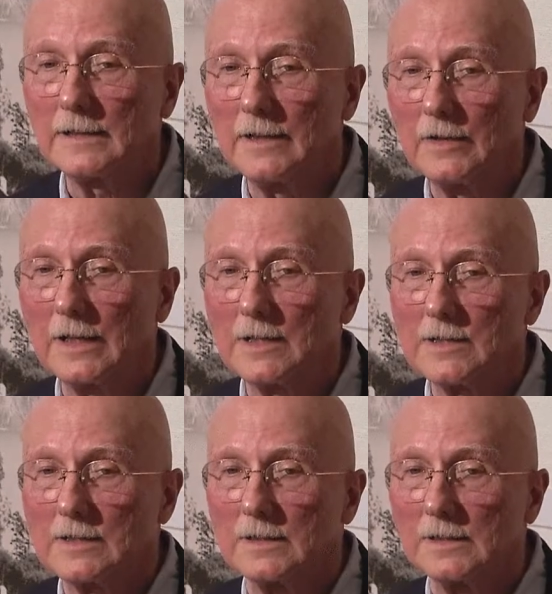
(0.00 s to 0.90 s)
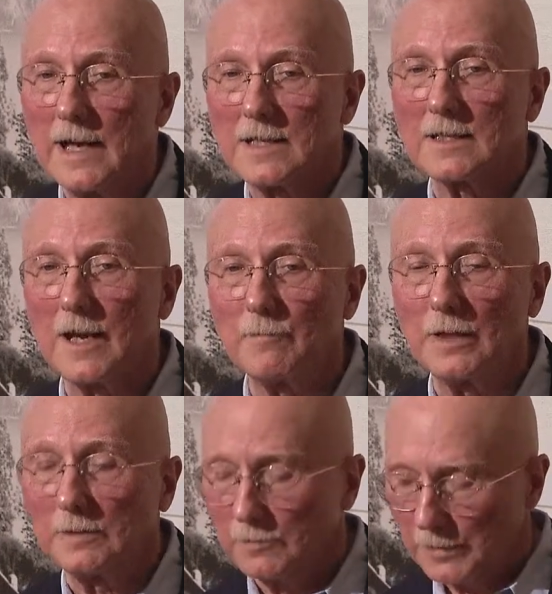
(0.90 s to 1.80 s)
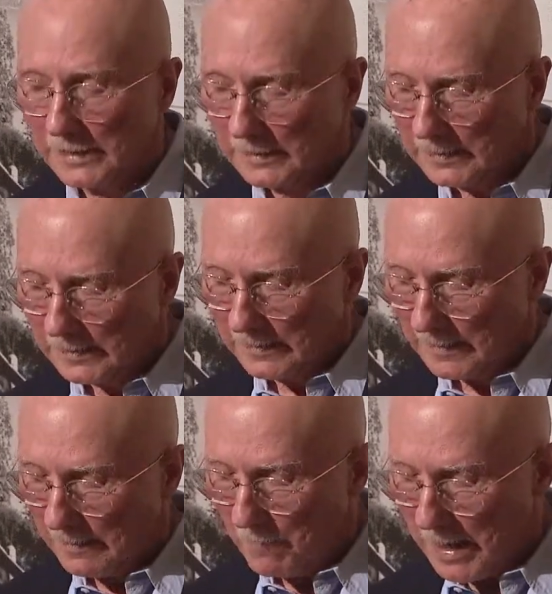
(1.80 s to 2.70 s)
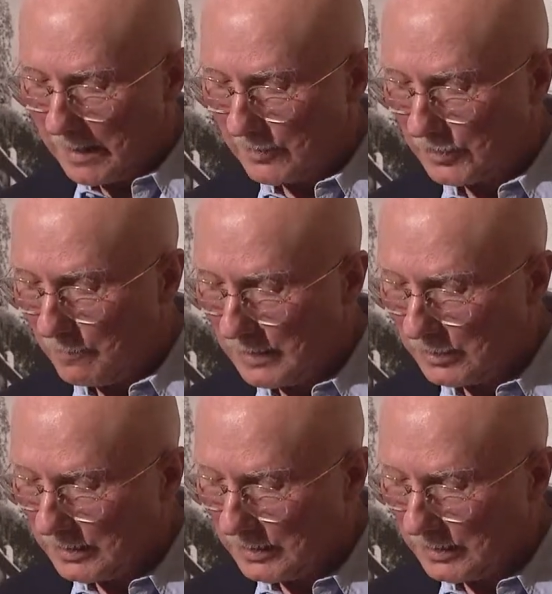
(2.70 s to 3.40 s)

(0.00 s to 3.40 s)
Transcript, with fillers: giving us the landscape that we admire so much